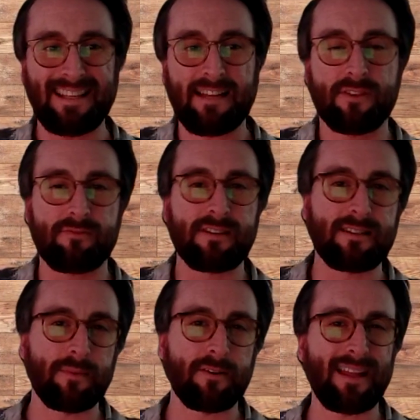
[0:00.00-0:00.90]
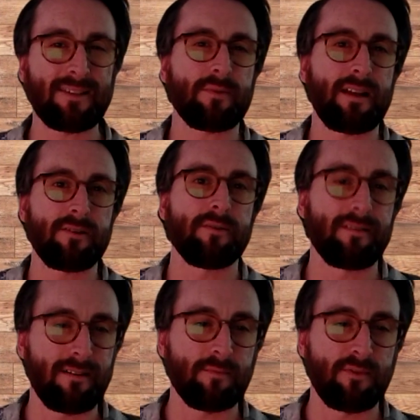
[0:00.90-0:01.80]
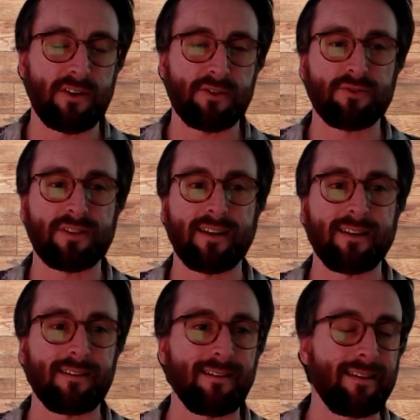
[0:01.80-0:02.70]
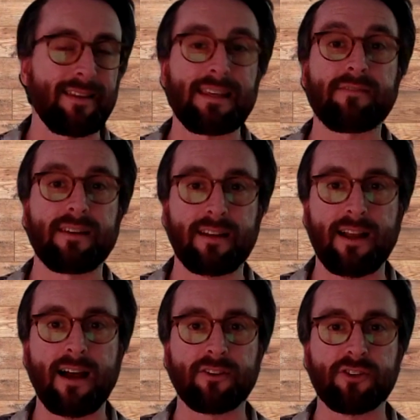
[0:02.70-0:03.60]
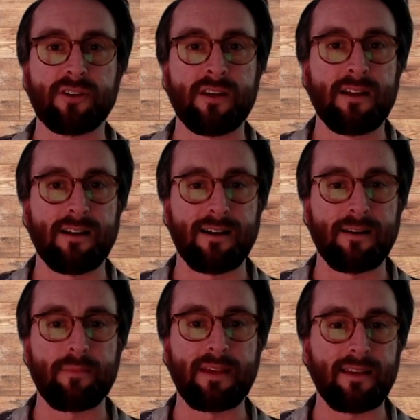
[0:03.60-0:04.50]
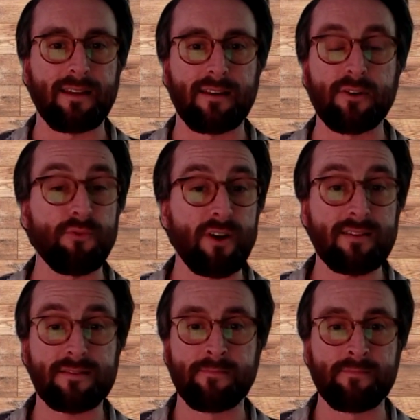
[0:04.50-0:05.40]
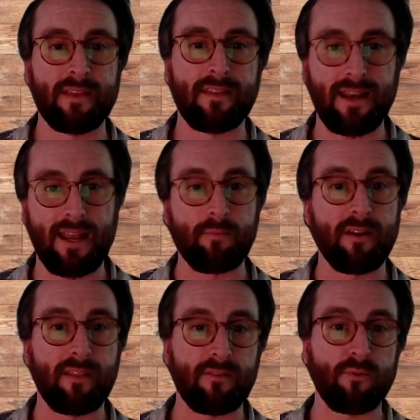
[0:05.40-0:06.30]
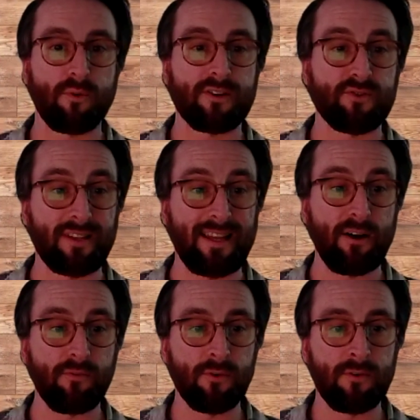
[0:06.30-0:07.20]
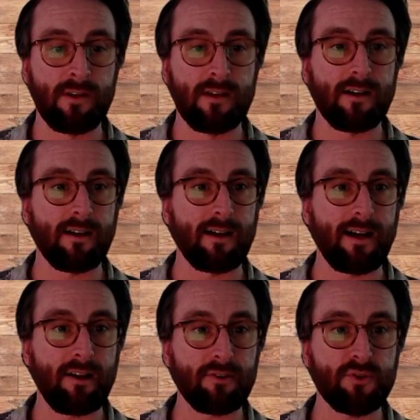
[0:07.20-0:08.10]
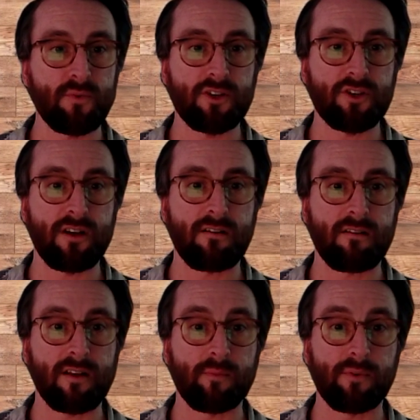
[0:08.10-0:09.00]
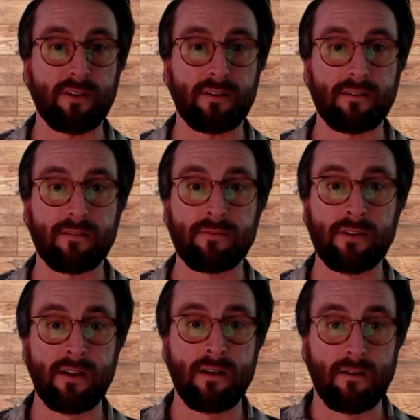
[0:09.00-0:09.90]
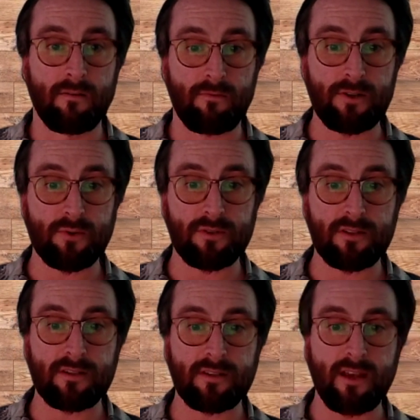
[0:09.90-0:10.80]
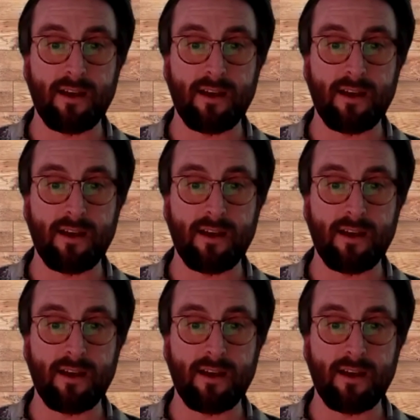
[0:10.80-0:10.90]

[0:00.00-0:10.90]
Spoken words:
It's kind of a three-step there. That's what I do it in a professional setting. I think even in college, making new friends, that end but therefore is really helpful. I also want to share a couple of resources